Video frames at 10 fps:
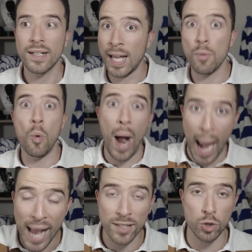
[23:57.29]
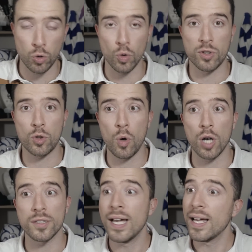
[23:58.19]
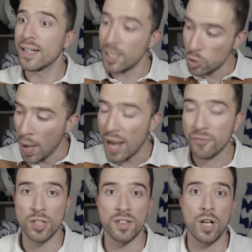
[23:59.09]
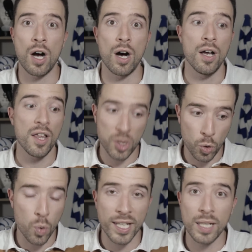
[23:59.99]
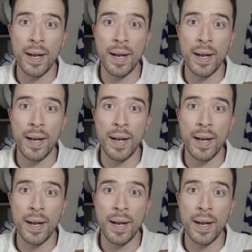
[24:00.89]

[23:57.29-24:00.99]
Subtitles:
that will add to your squad, then you have to start talking